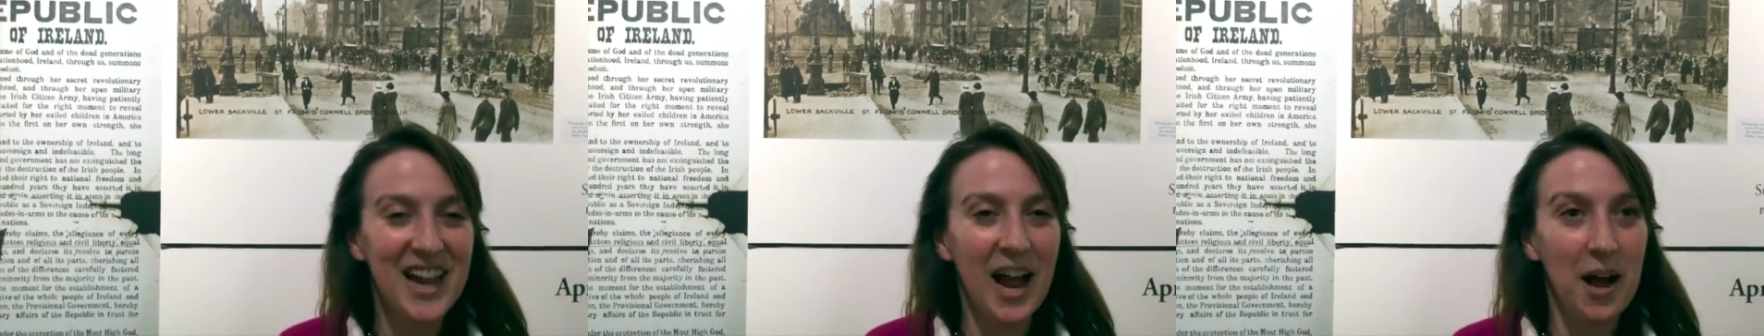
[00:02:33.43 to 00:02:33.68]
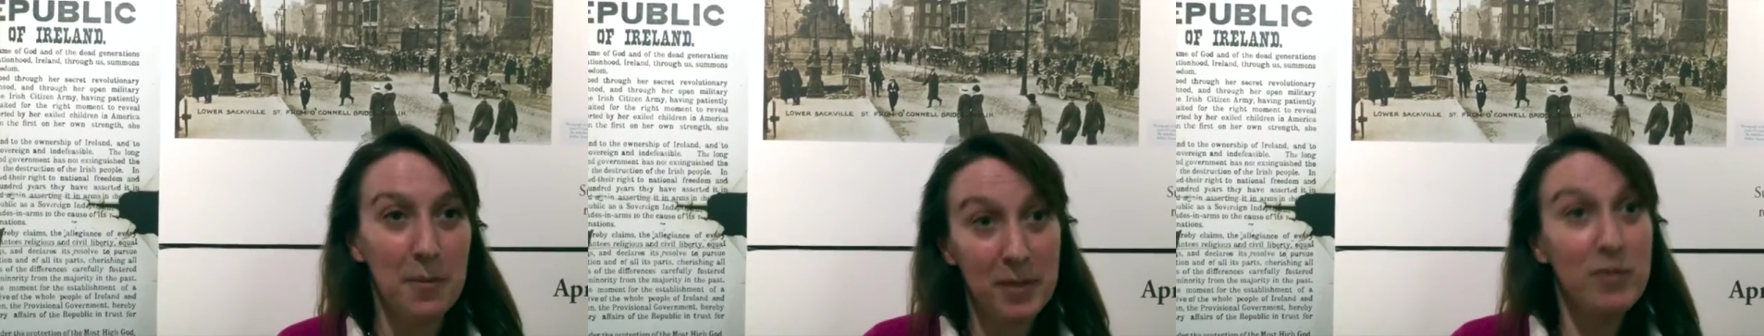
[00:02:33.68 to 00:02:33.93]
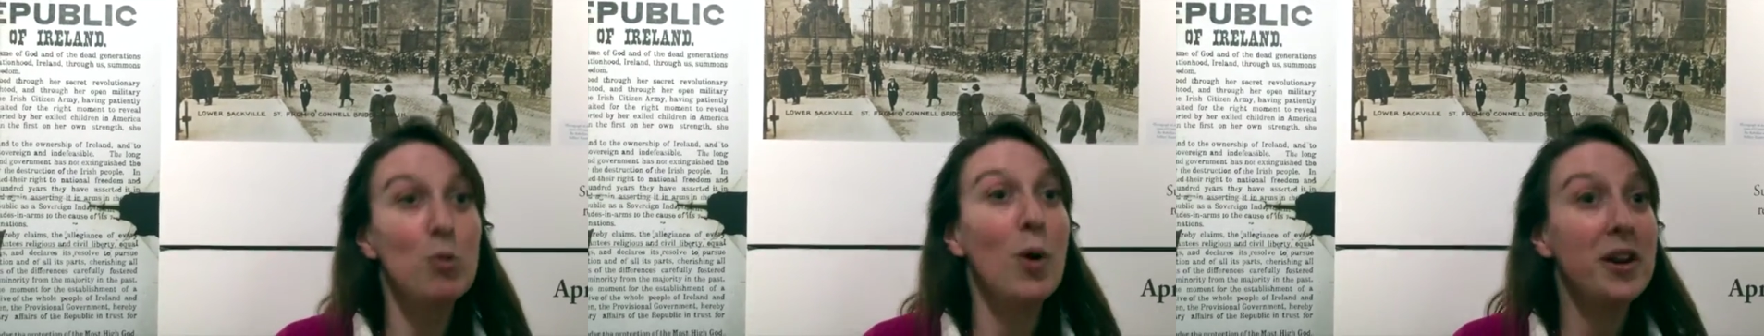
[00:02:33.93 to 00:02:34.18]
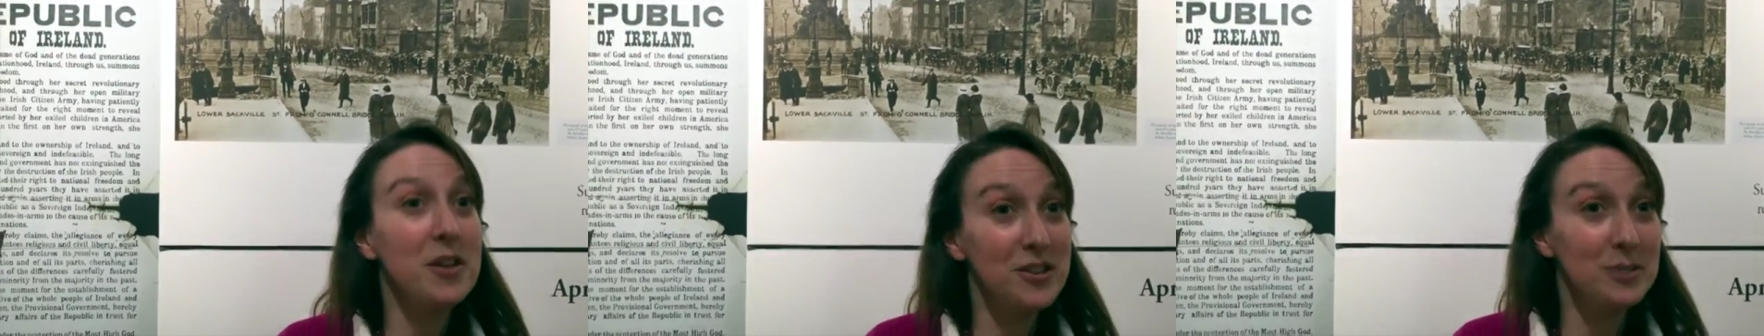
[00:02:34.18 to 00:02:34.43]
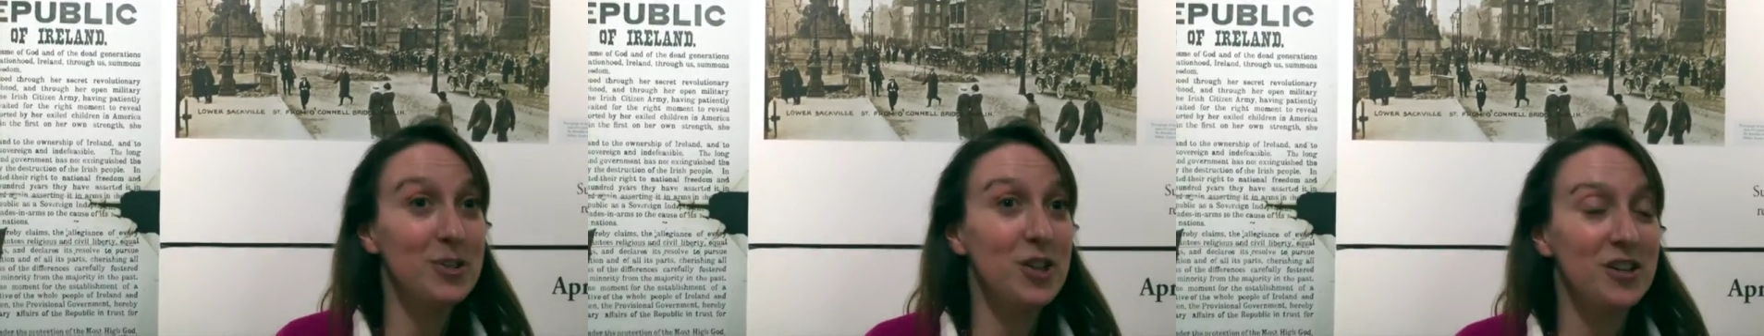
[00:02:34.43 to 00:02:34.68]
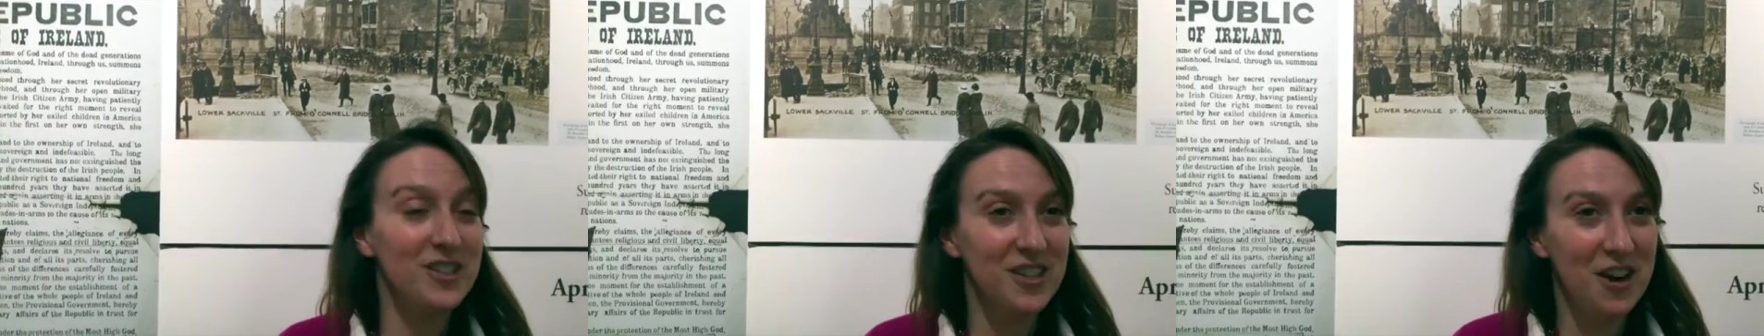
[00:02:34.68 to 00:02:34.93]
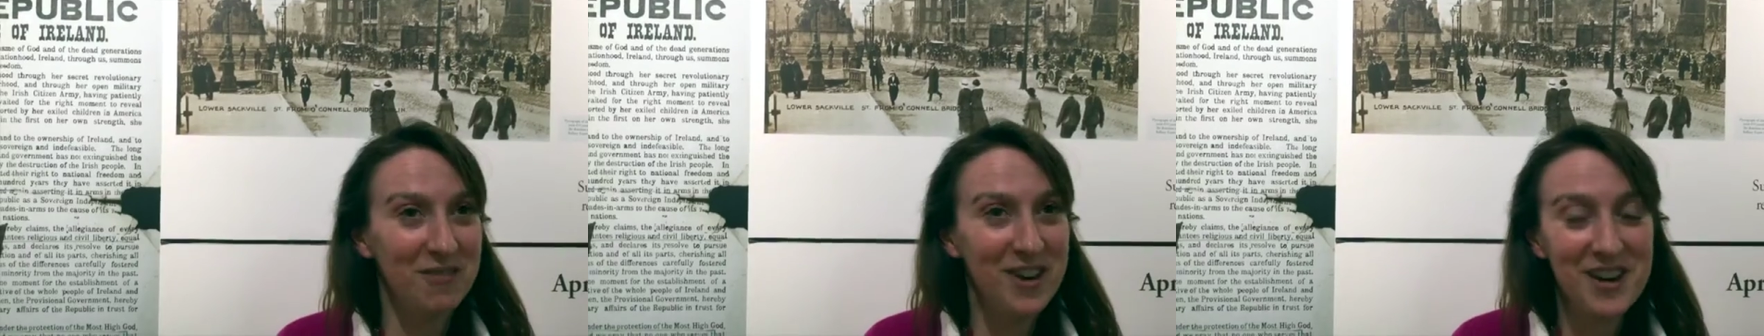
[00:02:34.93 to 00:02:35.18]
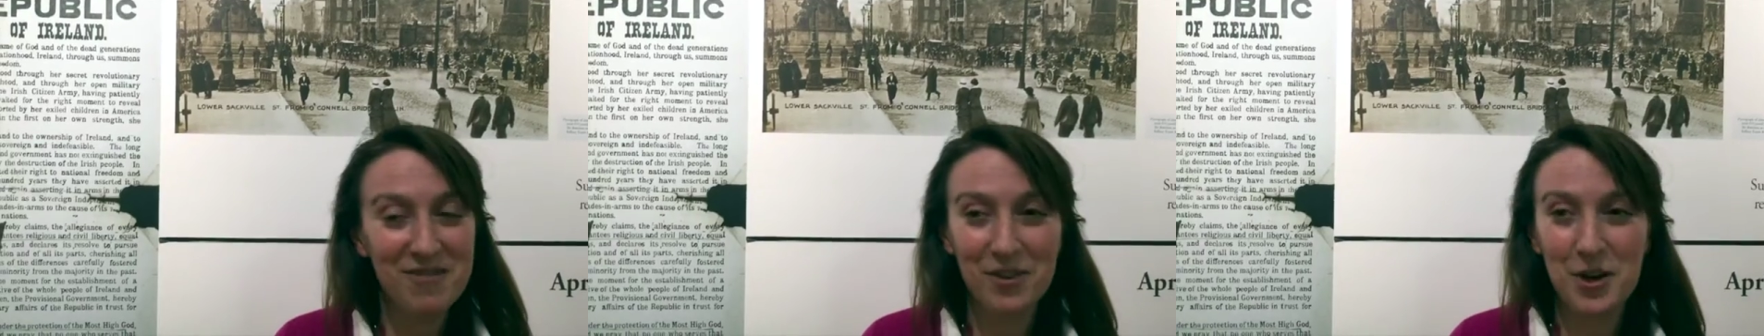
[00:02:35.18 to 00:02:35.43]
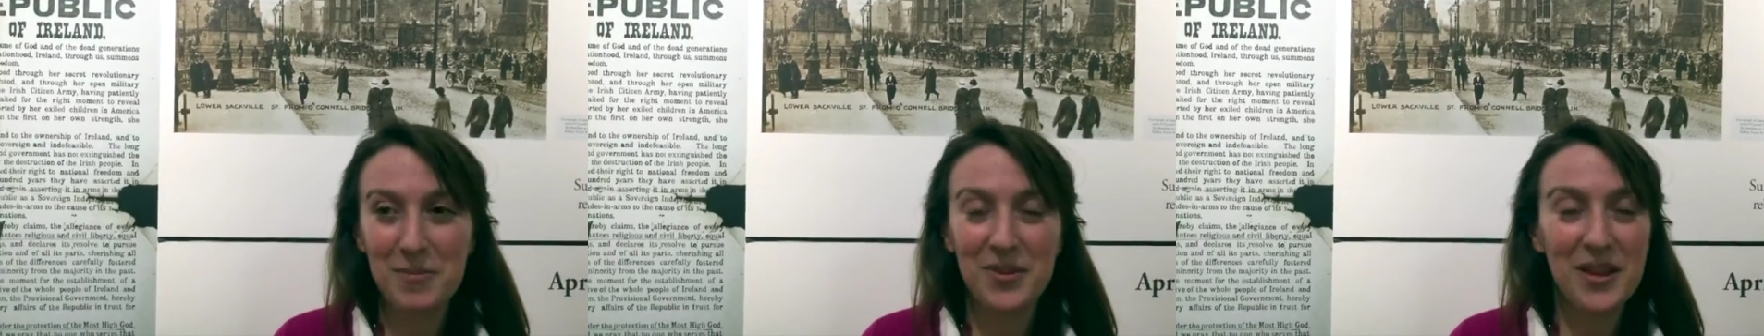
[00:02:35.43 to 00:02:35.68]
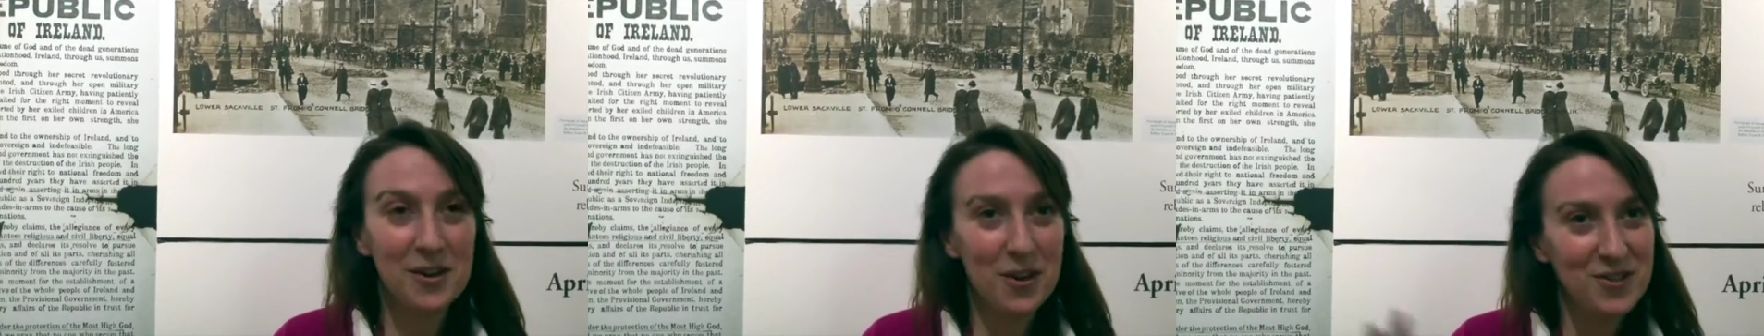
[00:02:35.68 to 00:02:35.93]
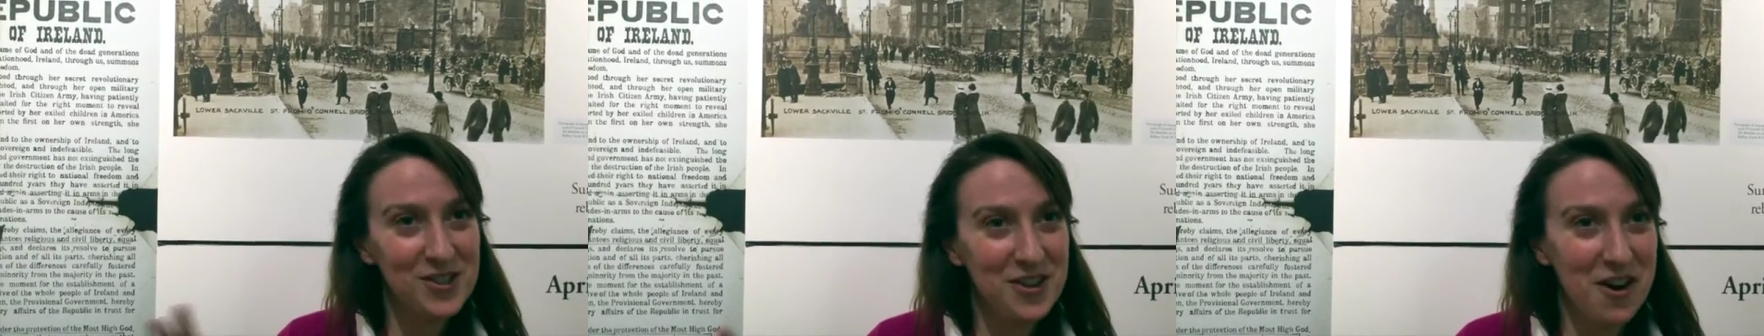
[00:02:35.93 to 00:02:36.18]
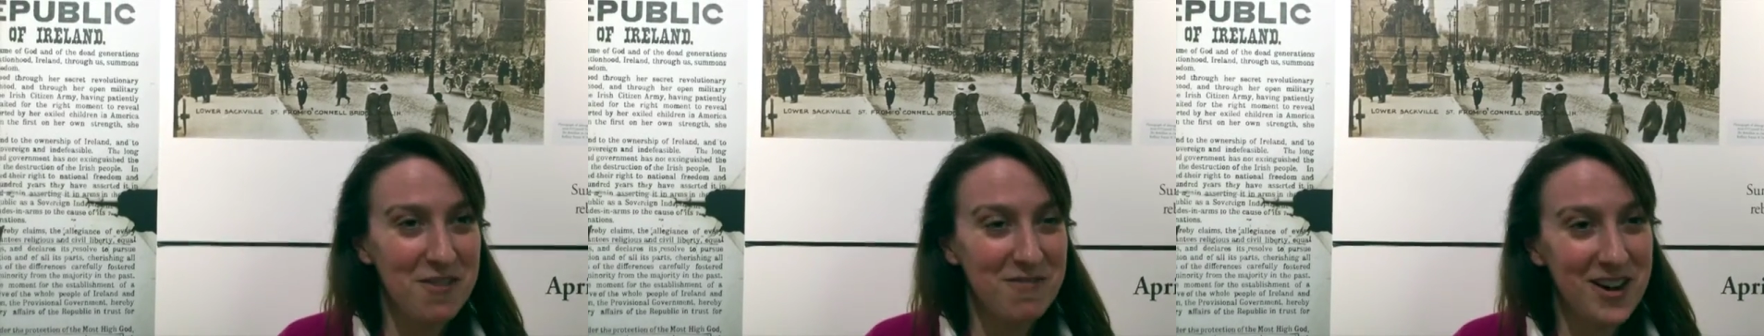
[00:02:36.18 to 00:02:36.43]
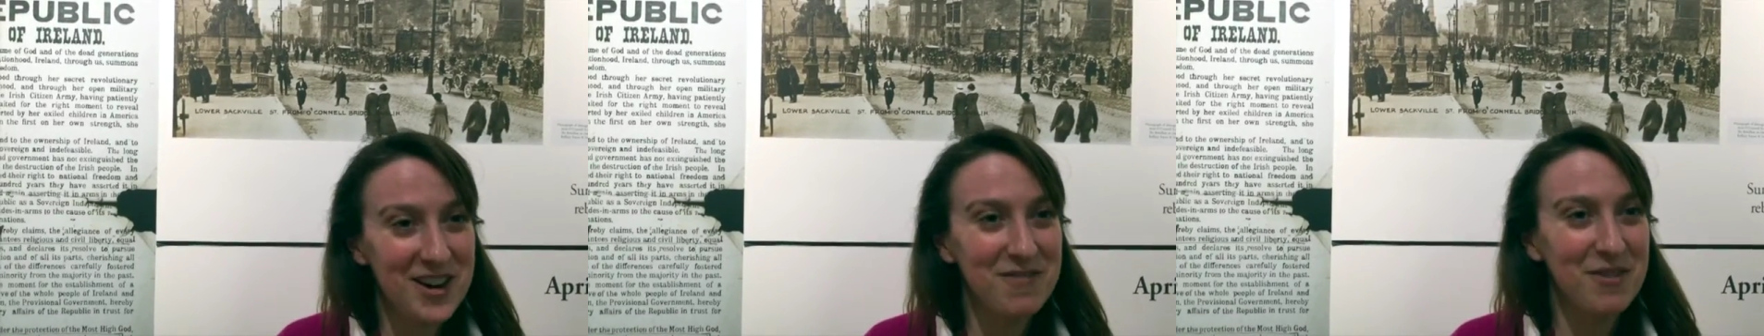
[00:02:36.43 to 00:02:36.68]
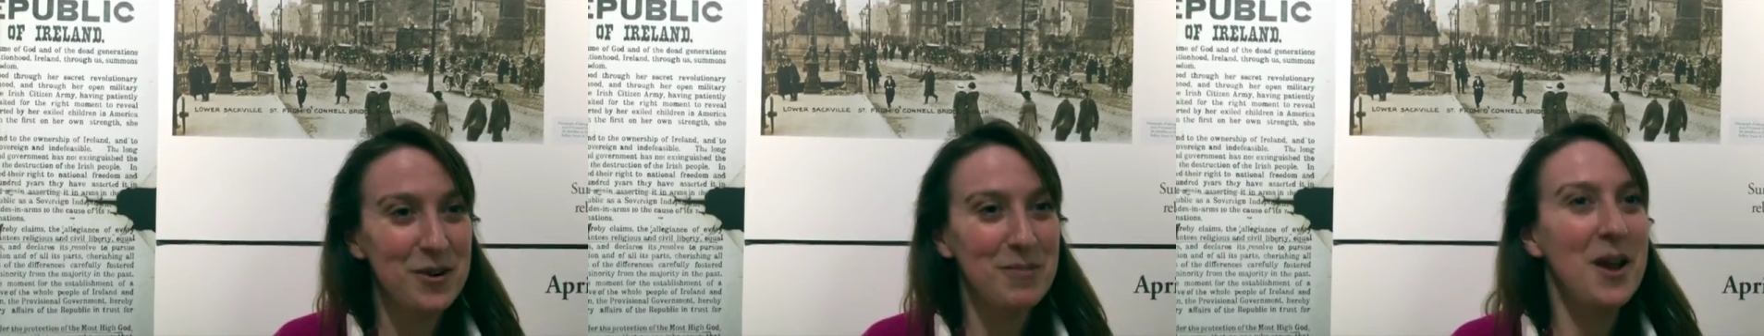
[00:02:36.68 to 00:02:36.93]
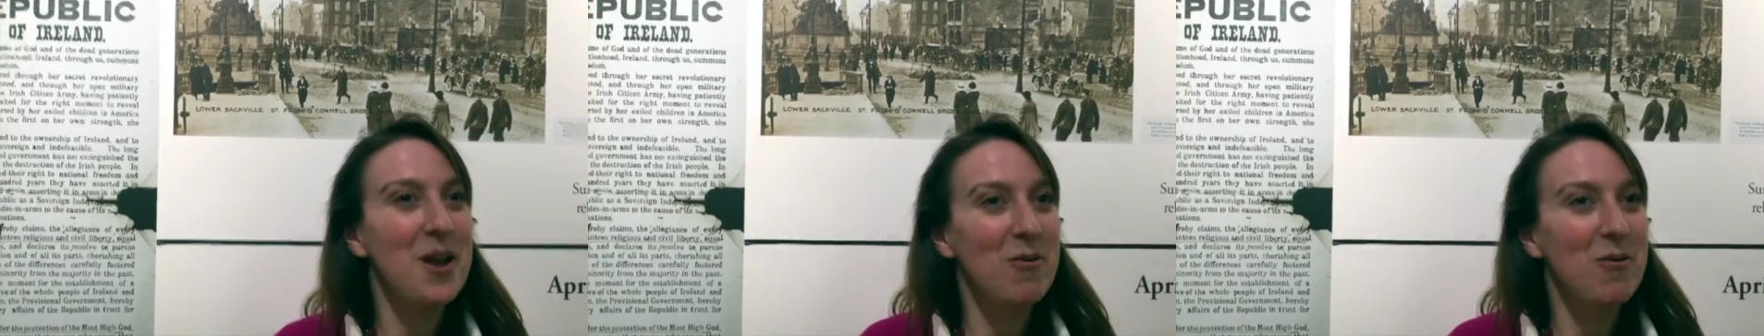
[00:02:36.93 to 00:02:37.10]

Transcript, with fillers: Um, if you want to use materials in our reading room and then go into our reading room,